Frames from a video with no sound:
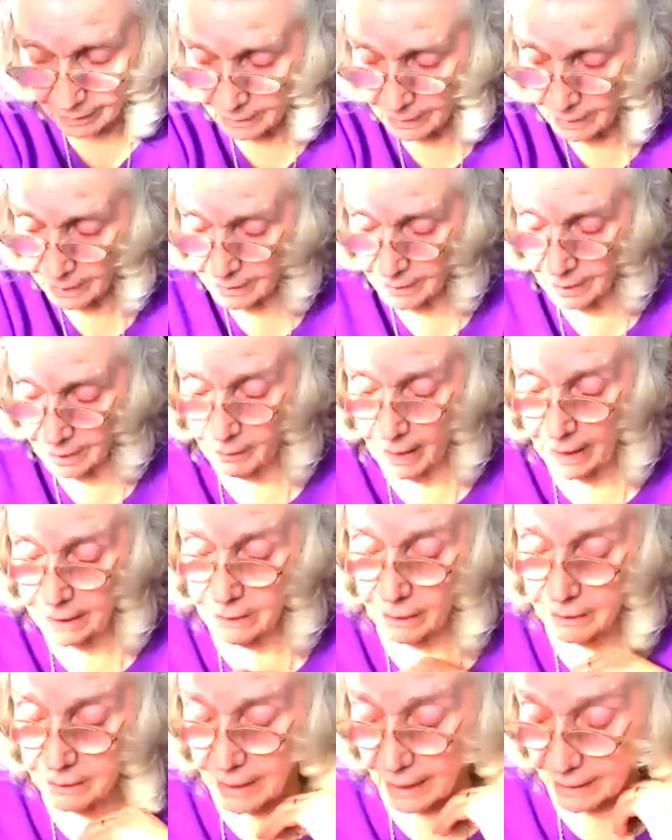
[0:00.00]
And the men
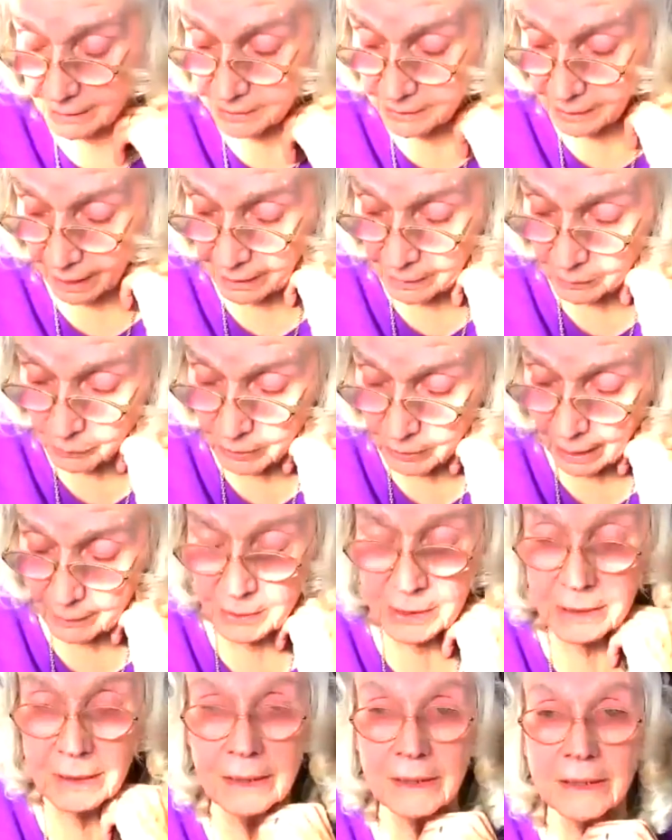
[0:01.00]
on that site were
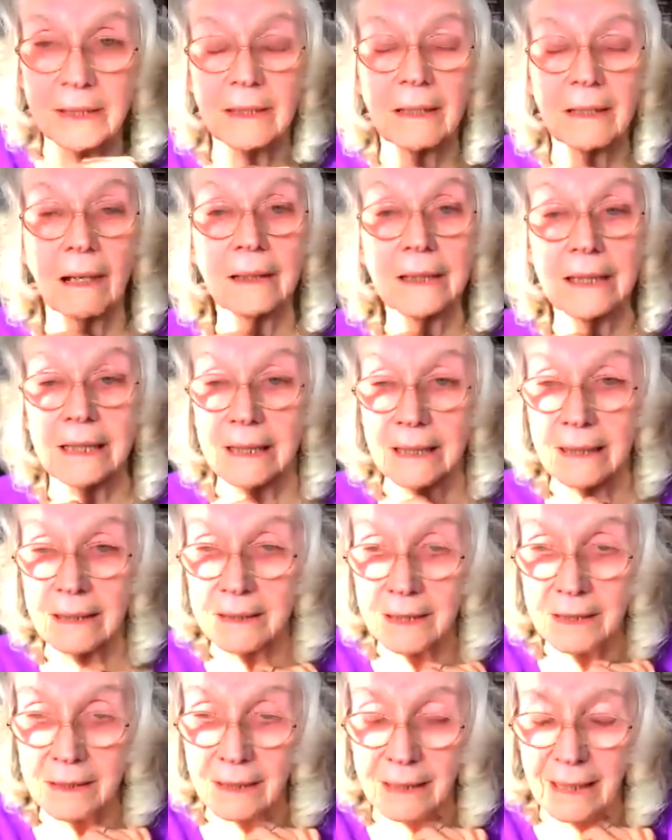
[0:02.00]
absolutely
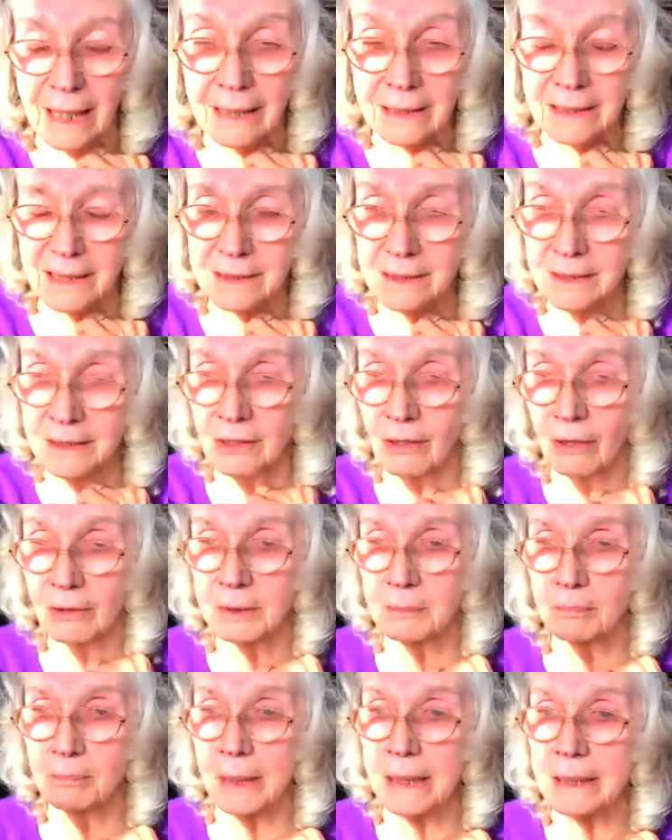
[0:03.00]
delighted to get the
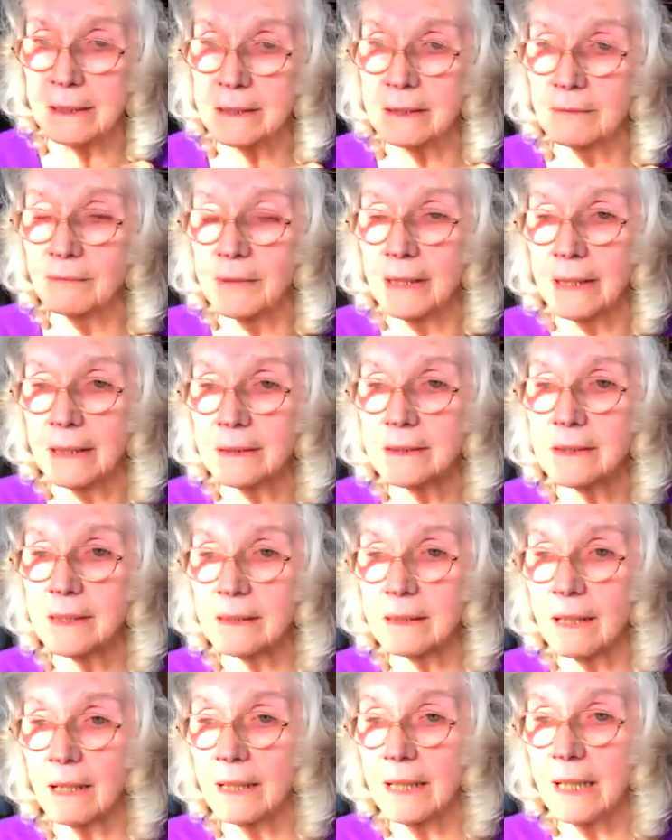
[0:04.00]
odd bits of things
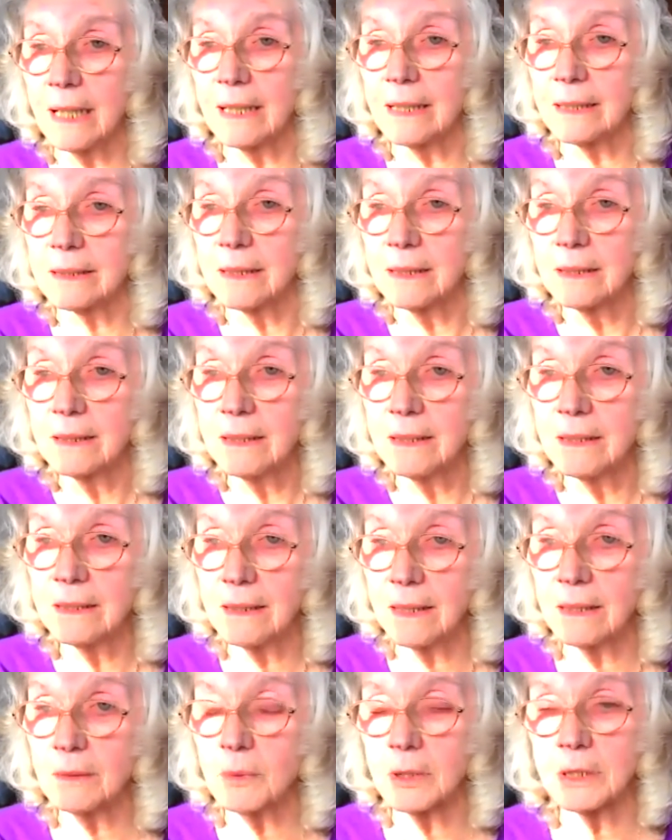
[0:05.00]
that I had,
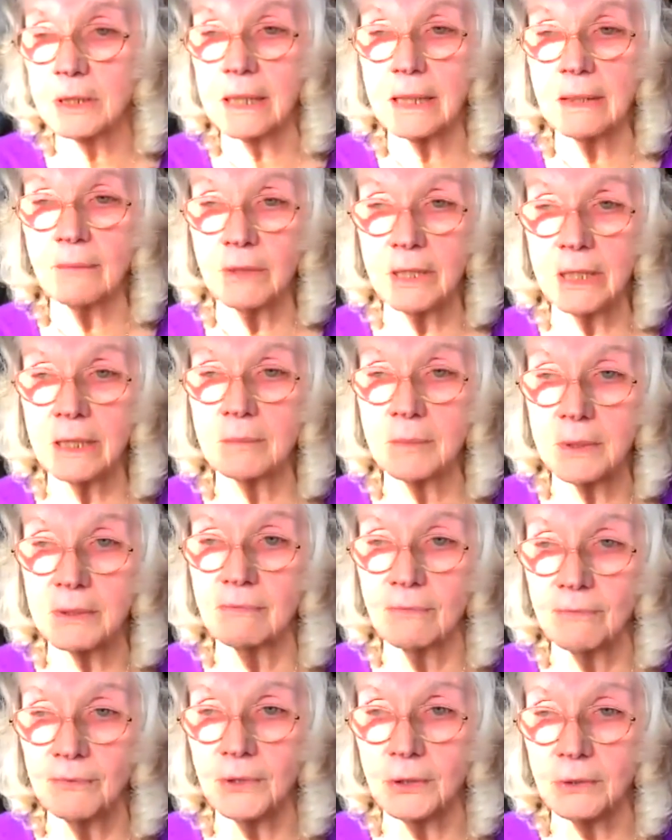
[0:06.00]
and I was giving them
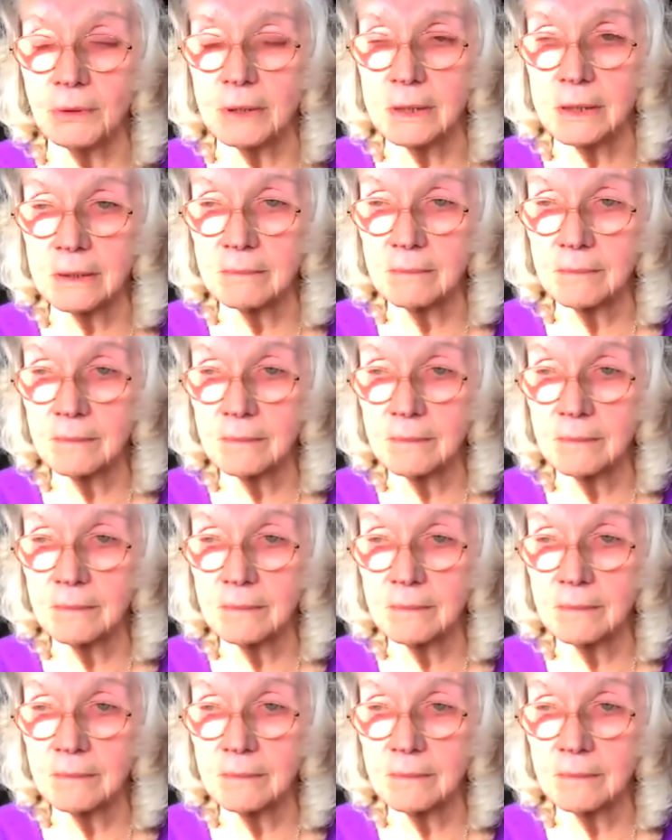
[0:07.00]
some food.